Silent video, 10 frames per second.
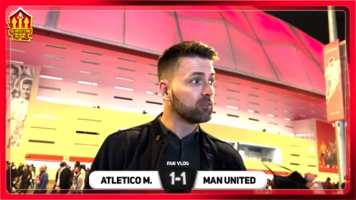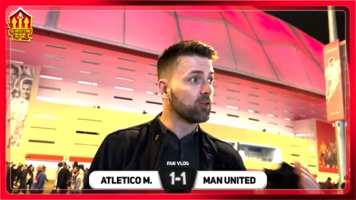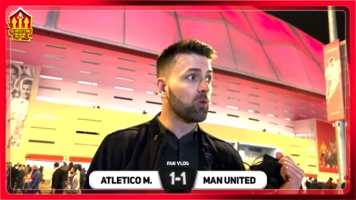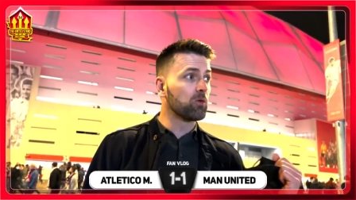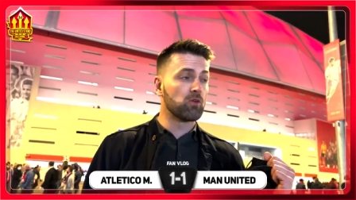
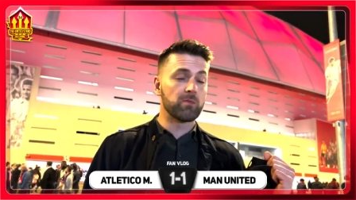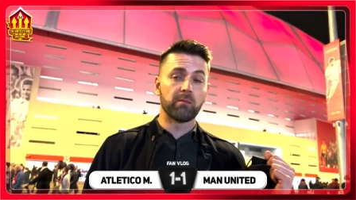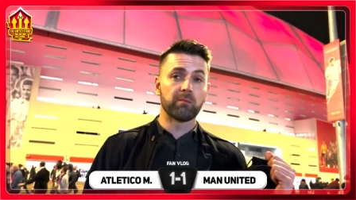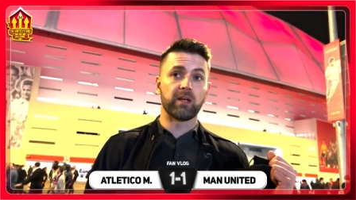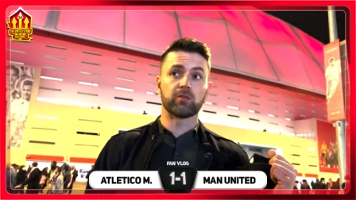no one
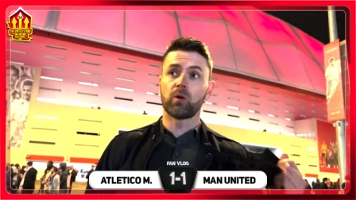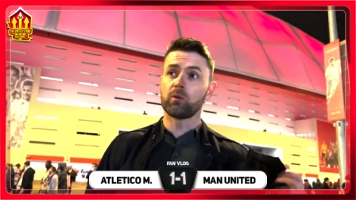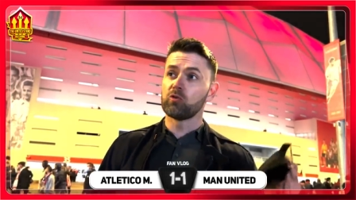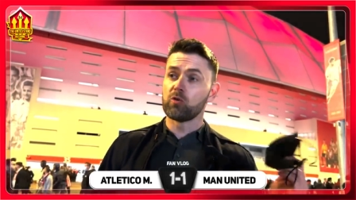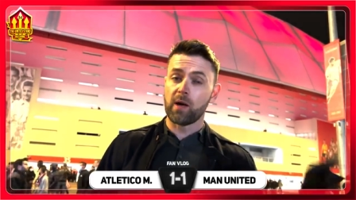remember this. What
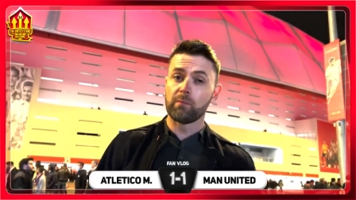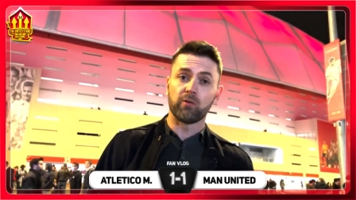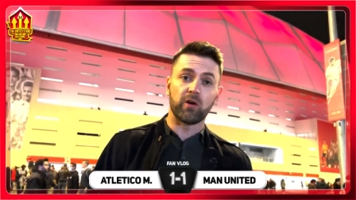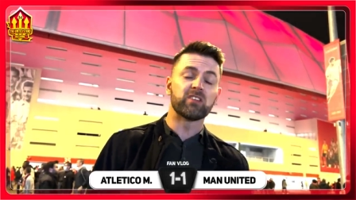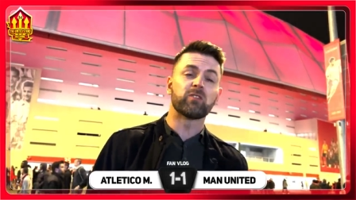we'll
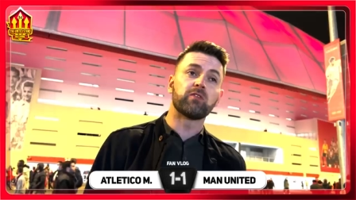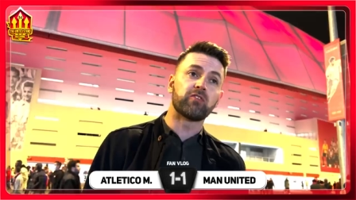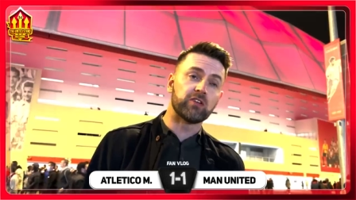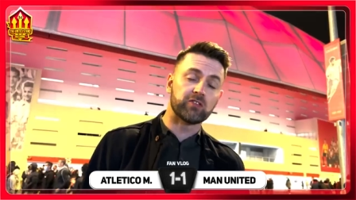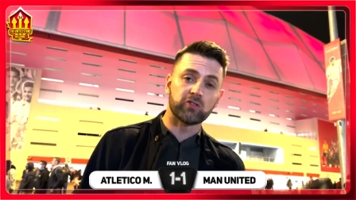remember is if we
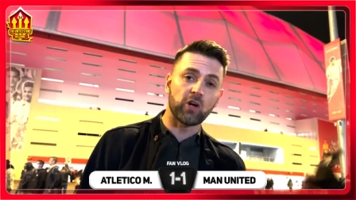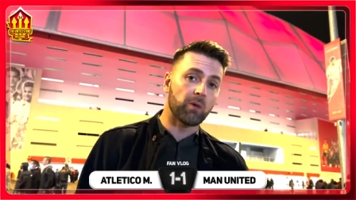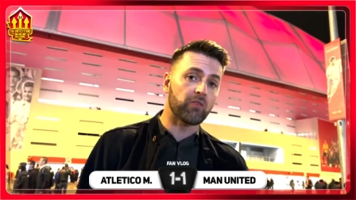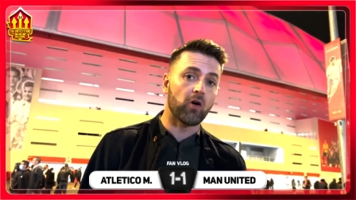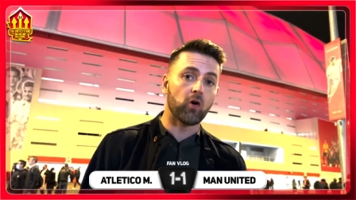finish the job
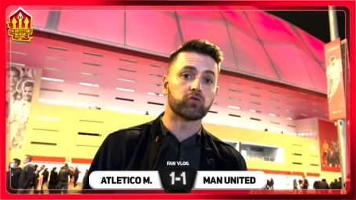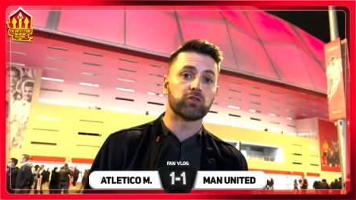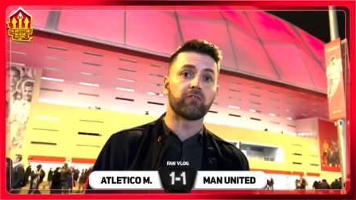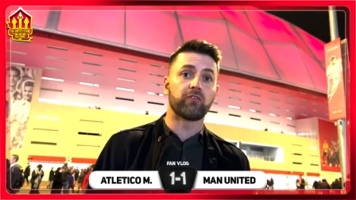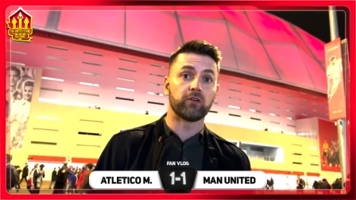off at Old
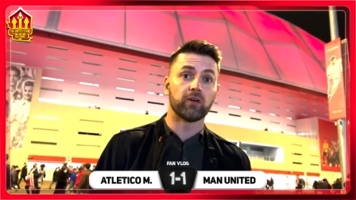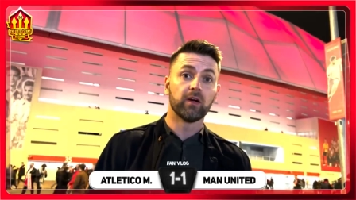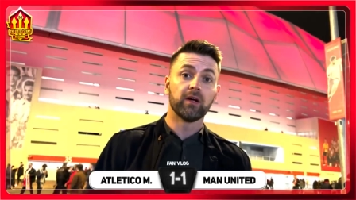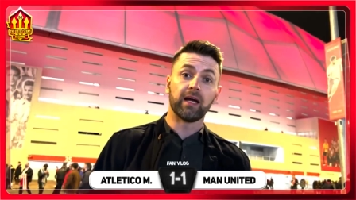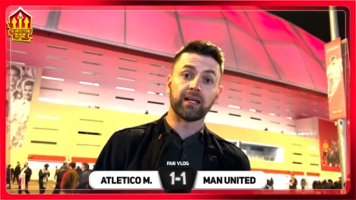Trafford
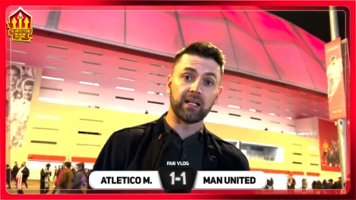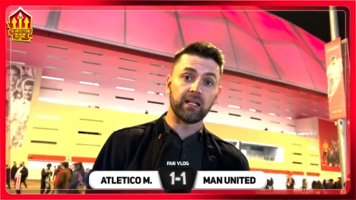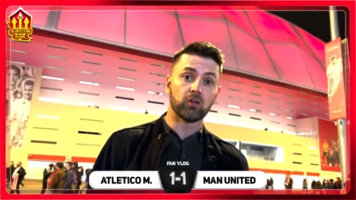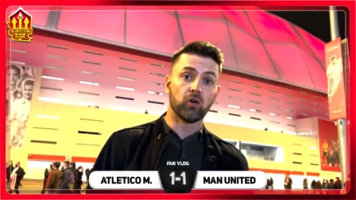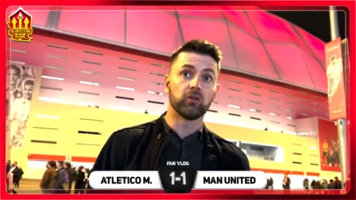and get
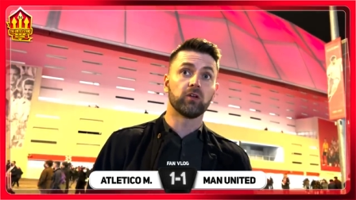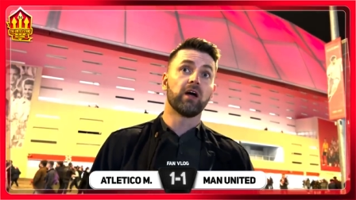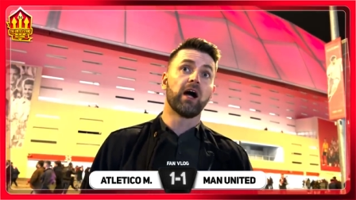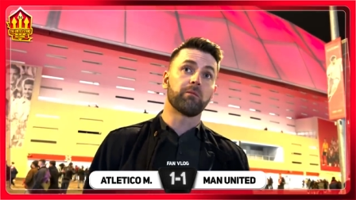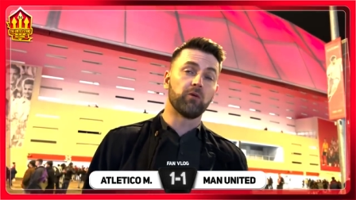it done,
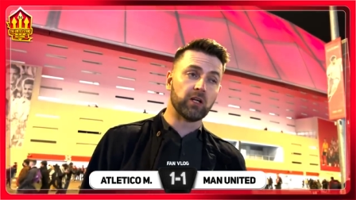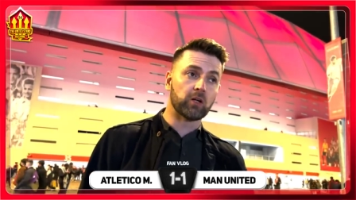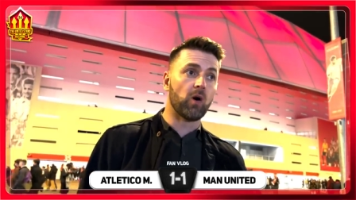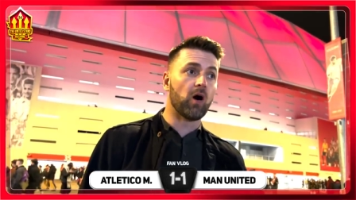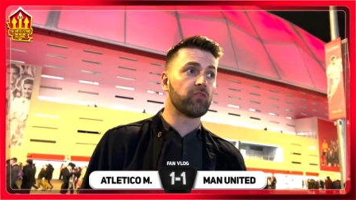and we're in the
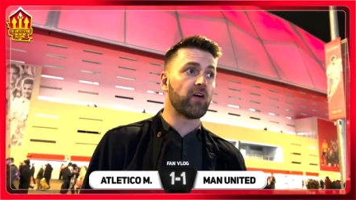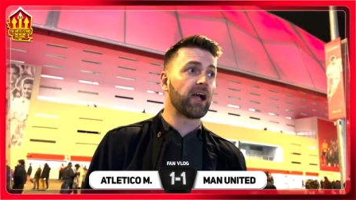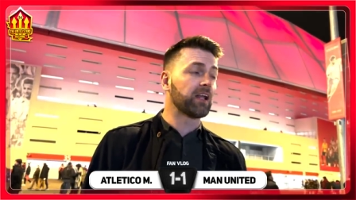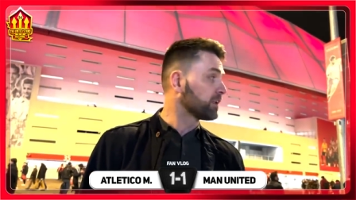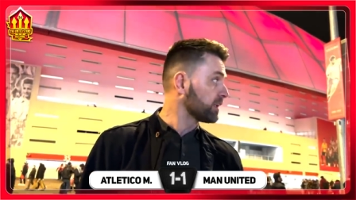quarter
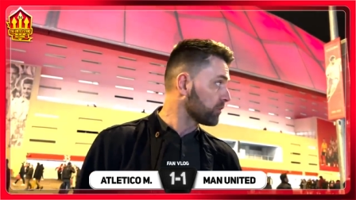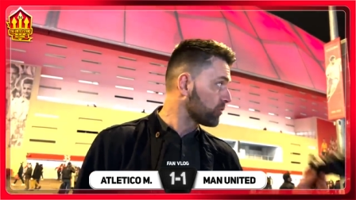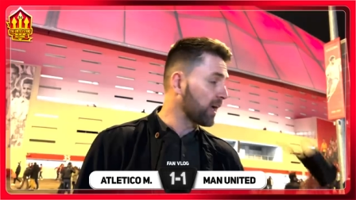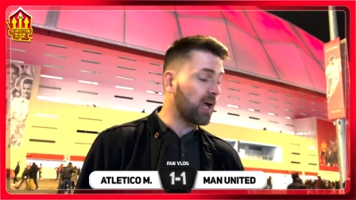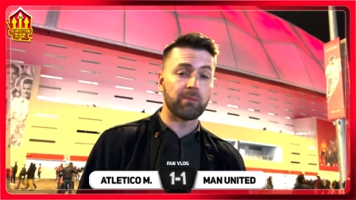final, and you can
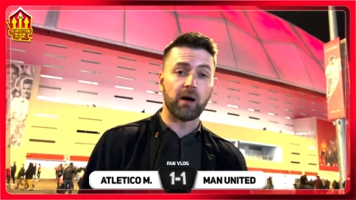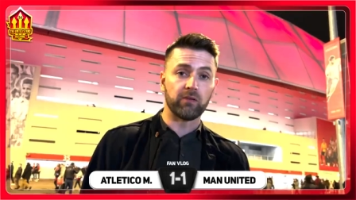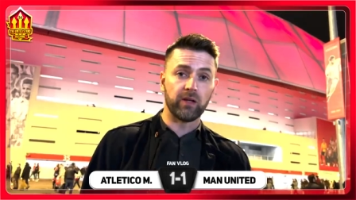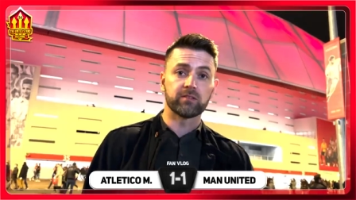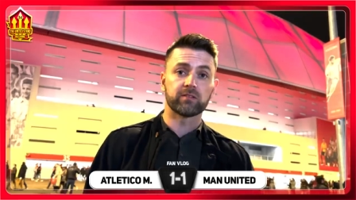forget
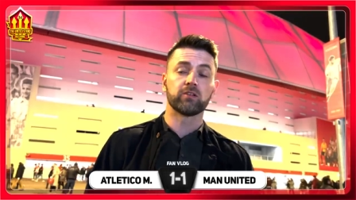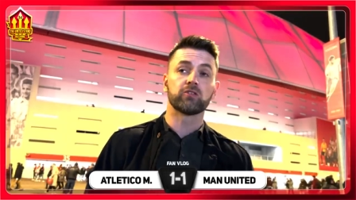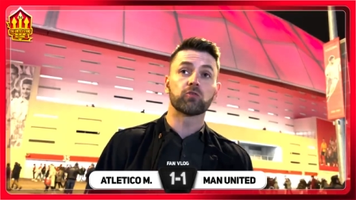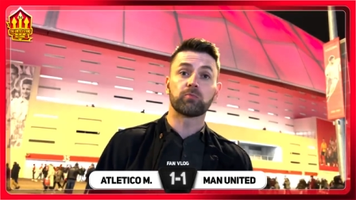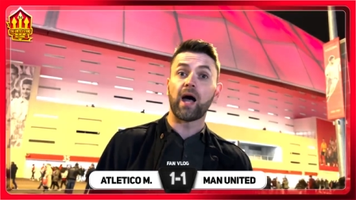about this. It's
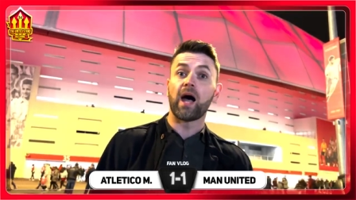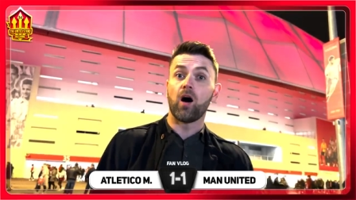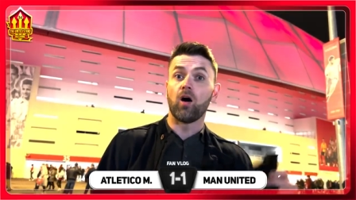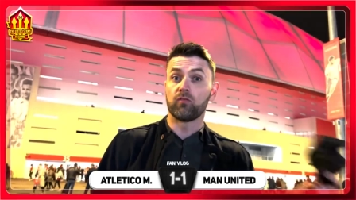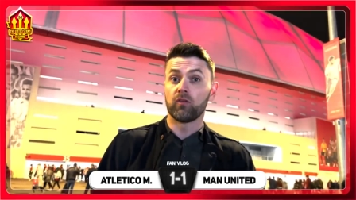just part
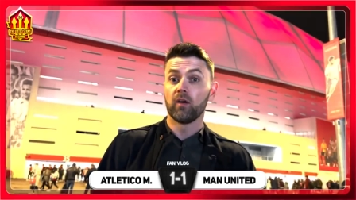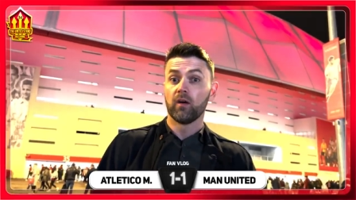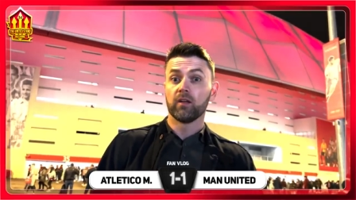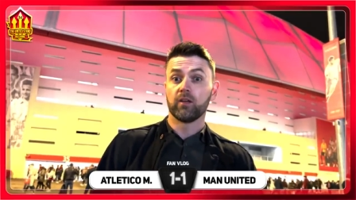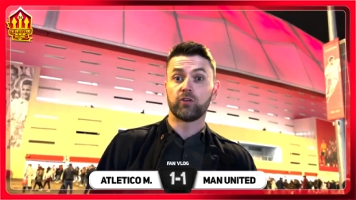of
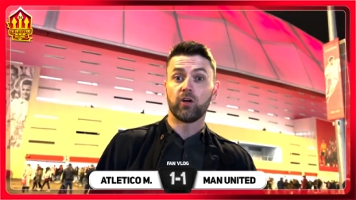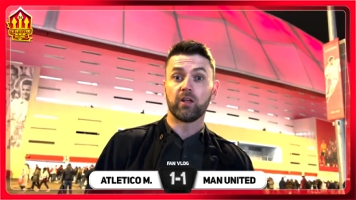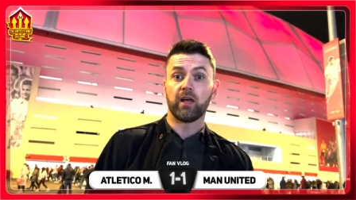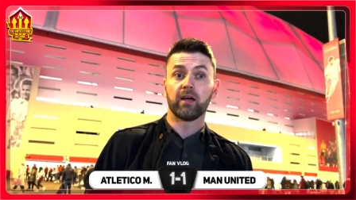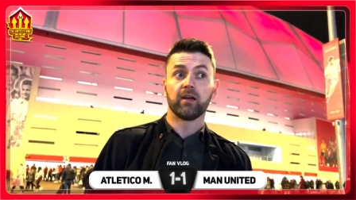the
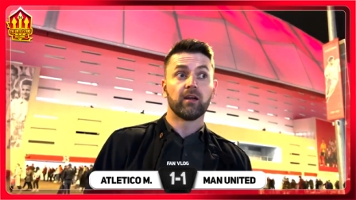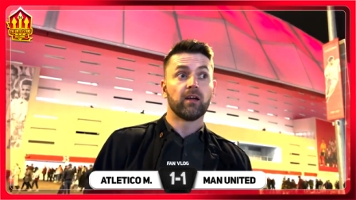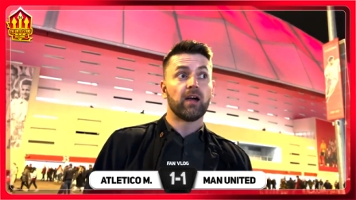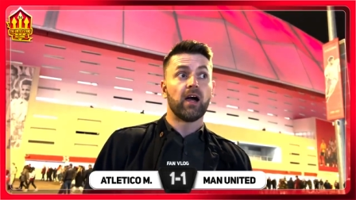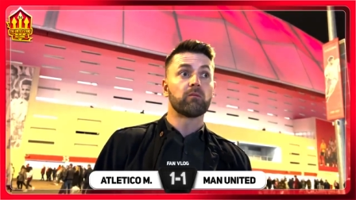journey,
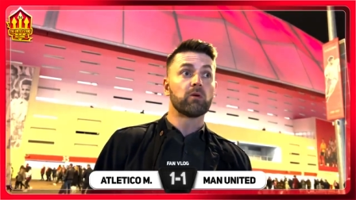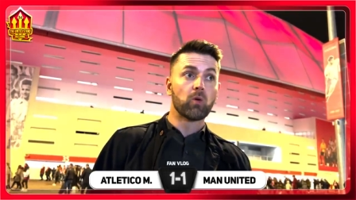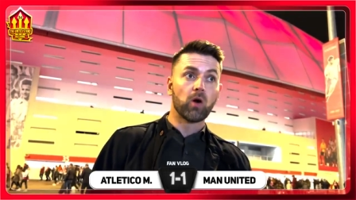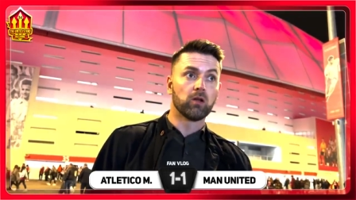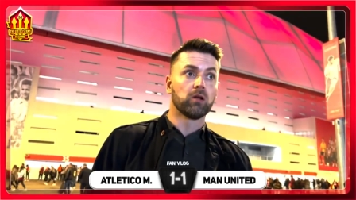and we
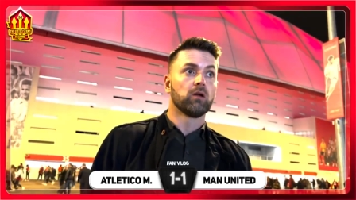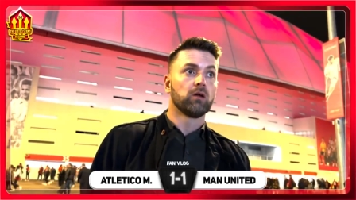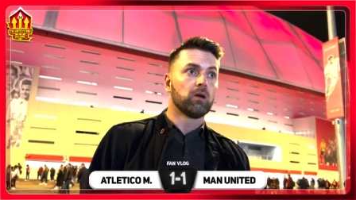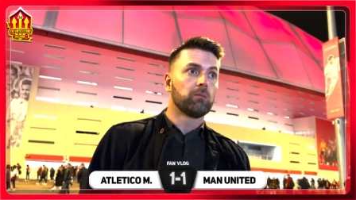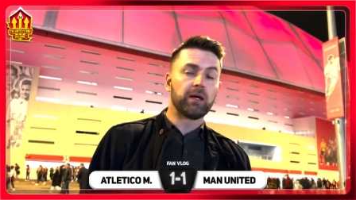will
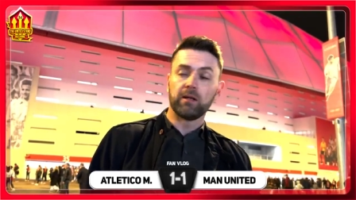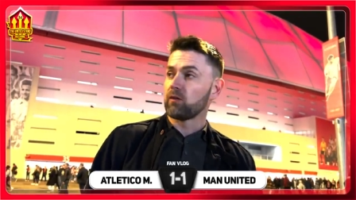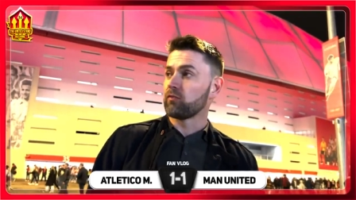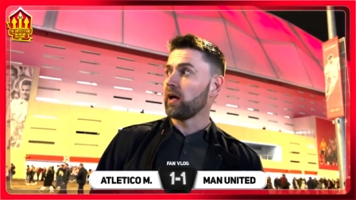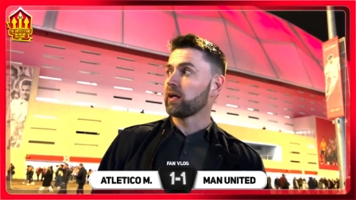beat
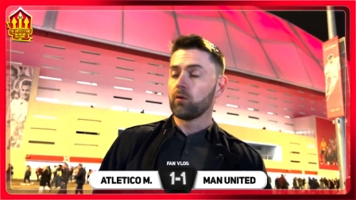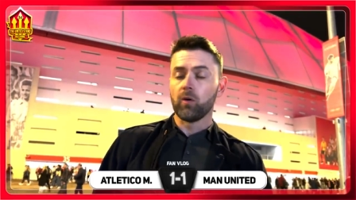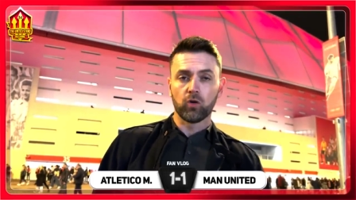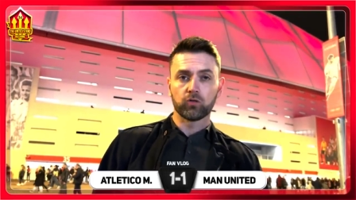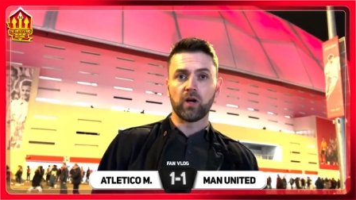Atlético
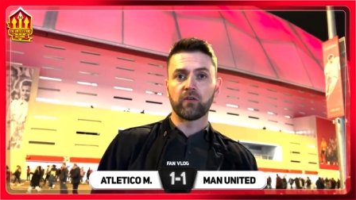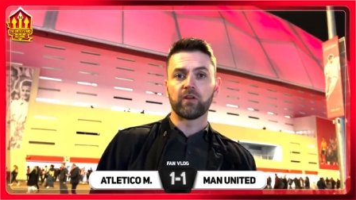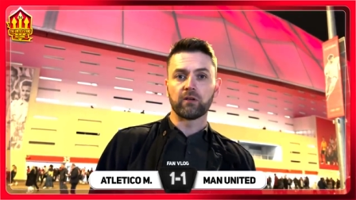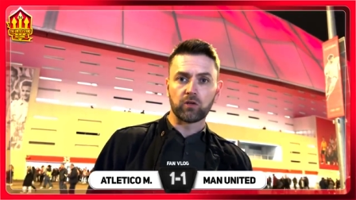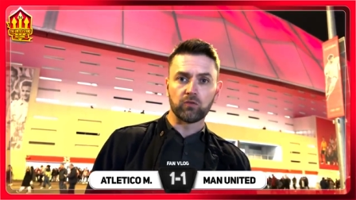at Old
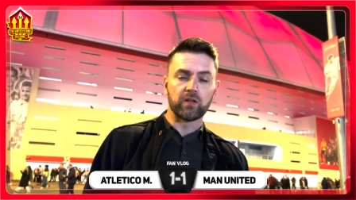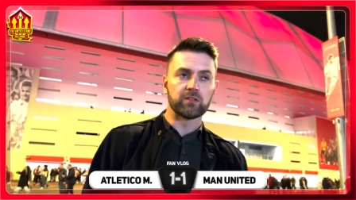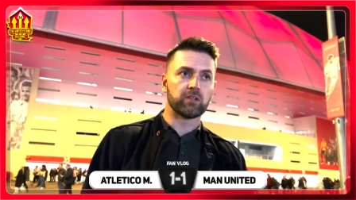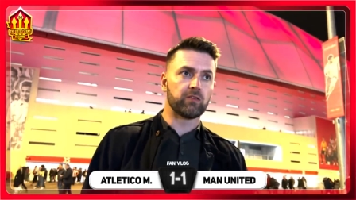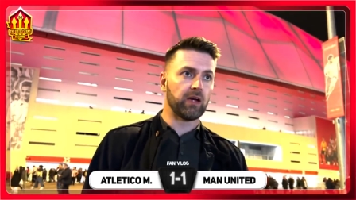Trafford, and
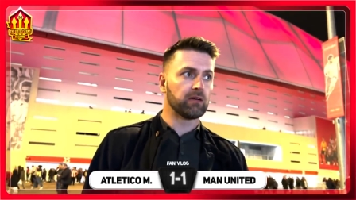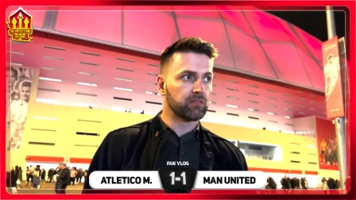convinced of it.